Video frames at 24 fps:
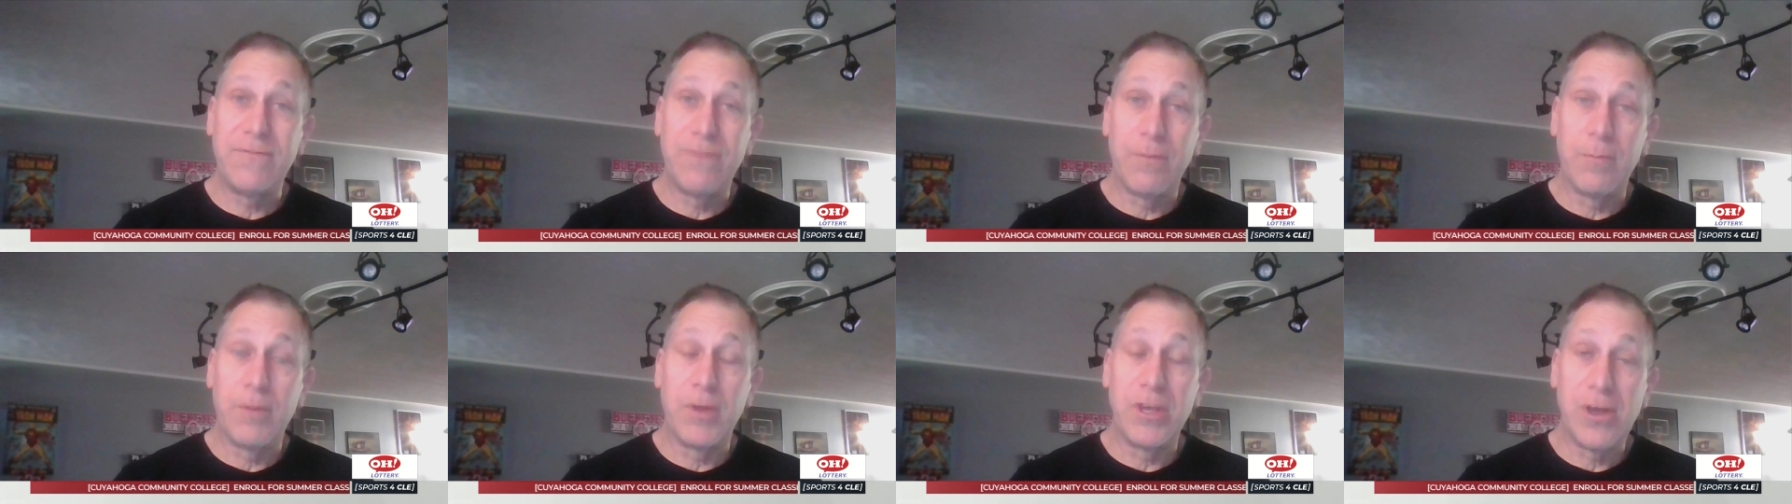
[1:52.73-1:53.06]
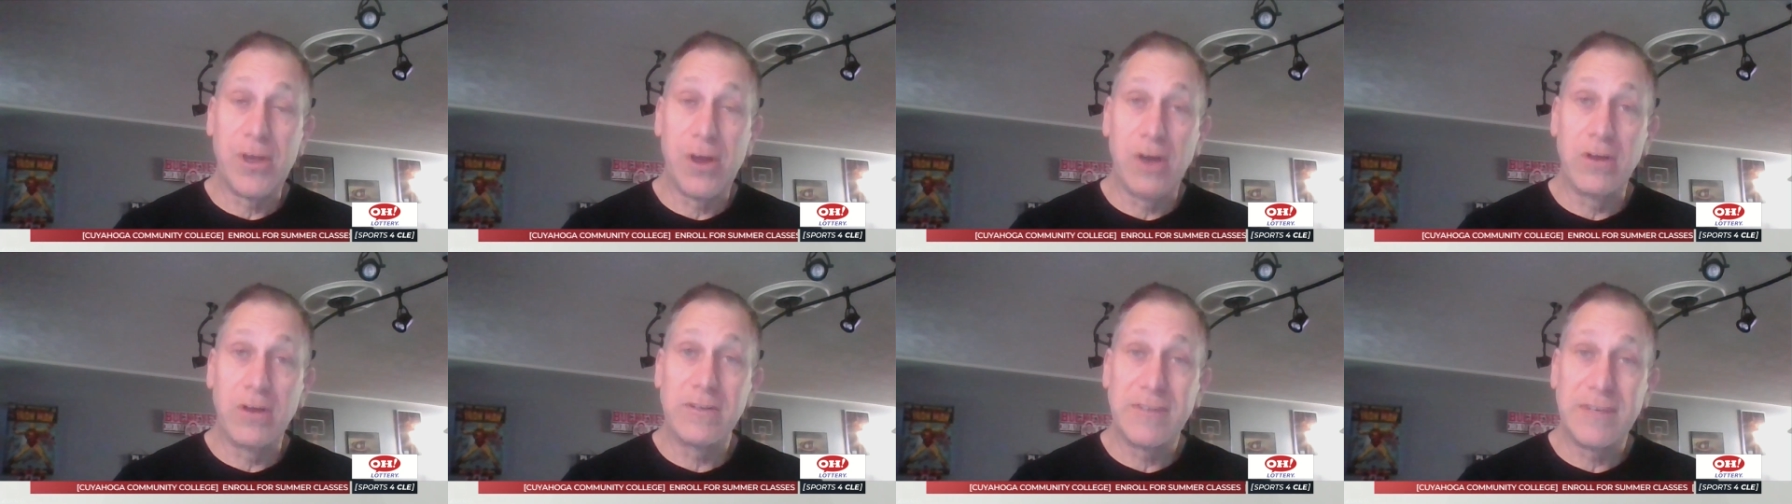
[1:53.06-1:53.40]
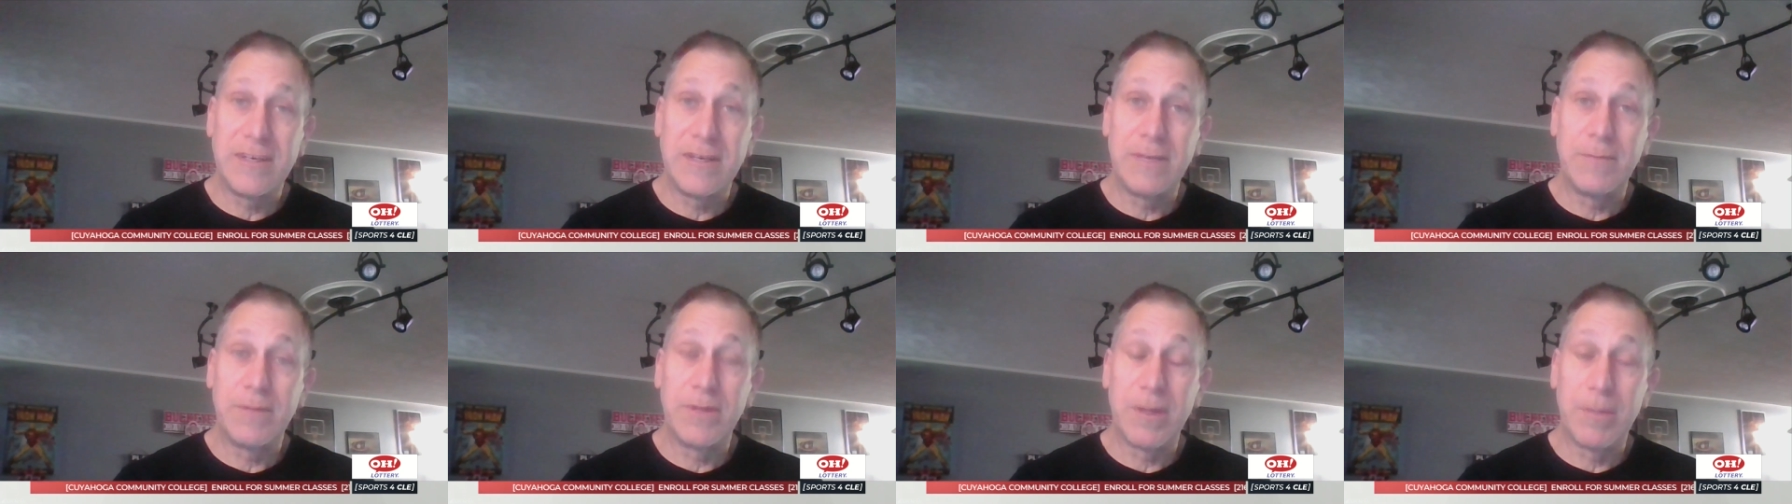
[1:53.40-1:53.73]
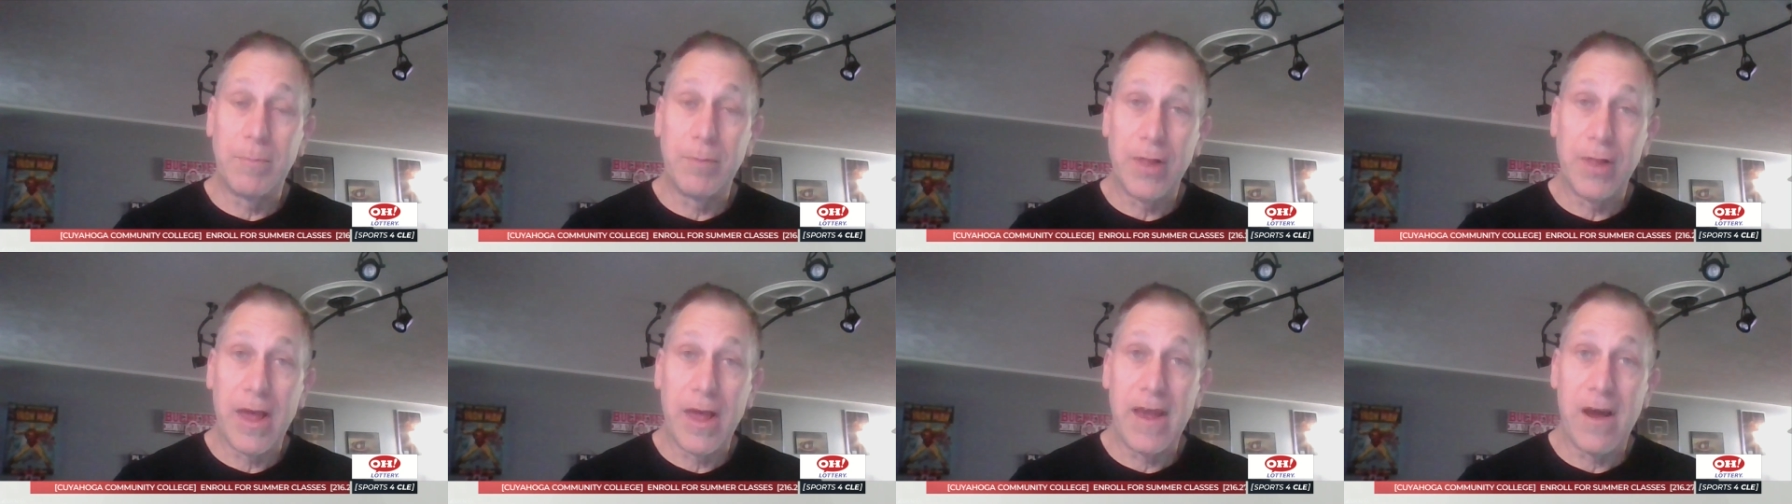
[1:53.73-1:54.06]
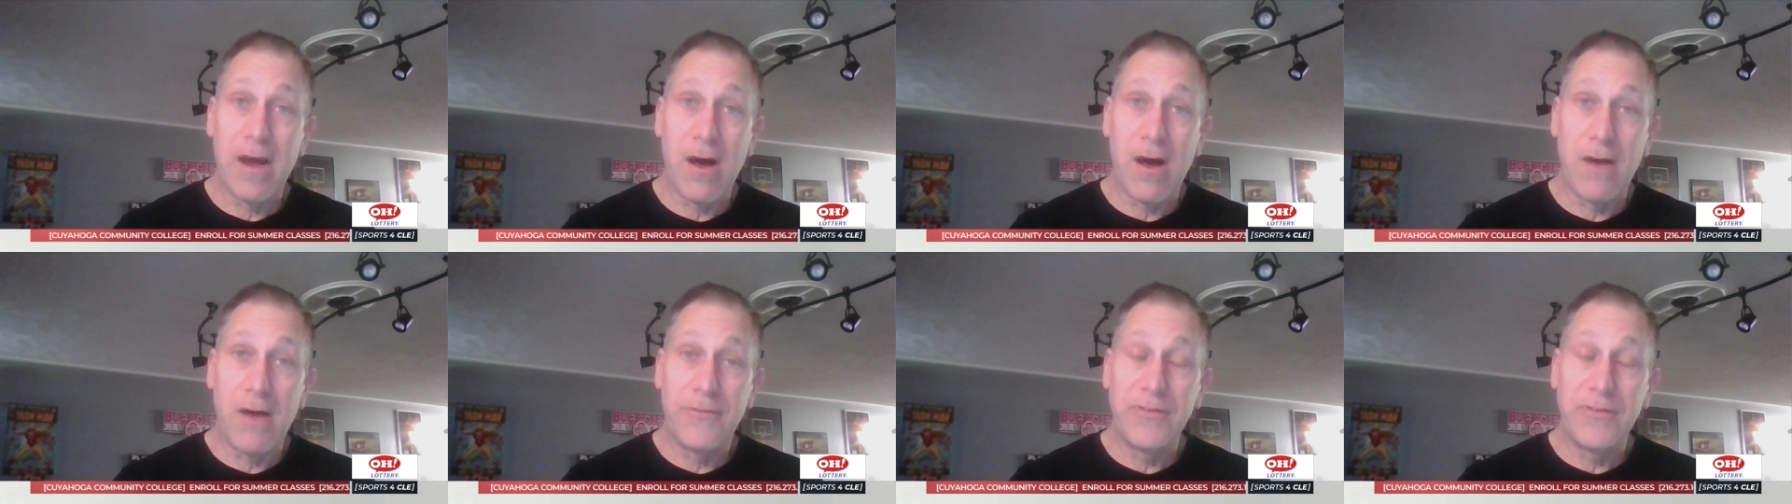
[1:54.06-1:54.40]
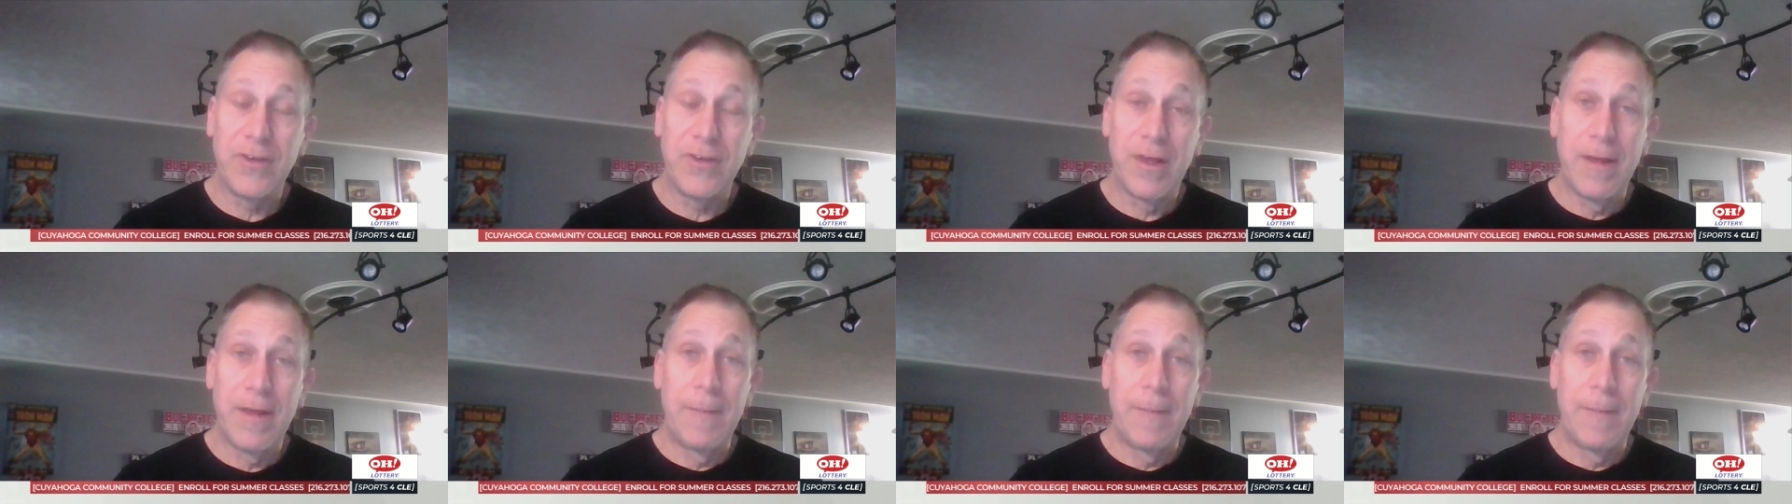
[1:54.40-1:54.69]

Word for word: from a young team in the playoffs,